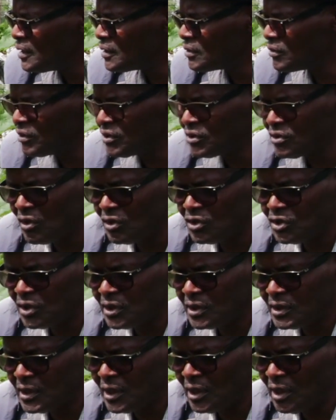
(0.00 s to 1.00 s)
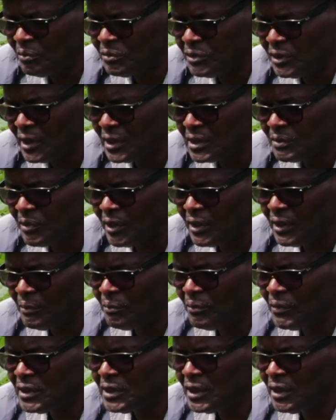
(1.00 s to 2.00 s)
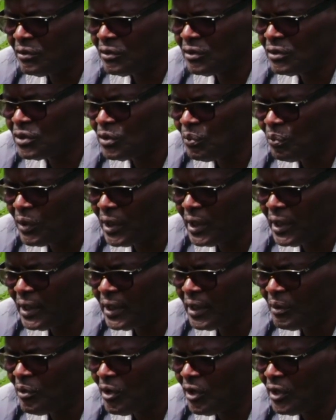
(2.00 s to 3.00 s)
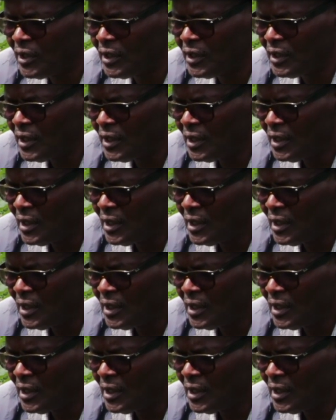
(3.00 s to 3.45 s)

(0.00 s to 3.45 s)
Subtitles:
So it's not just the objects, but the material to play them on.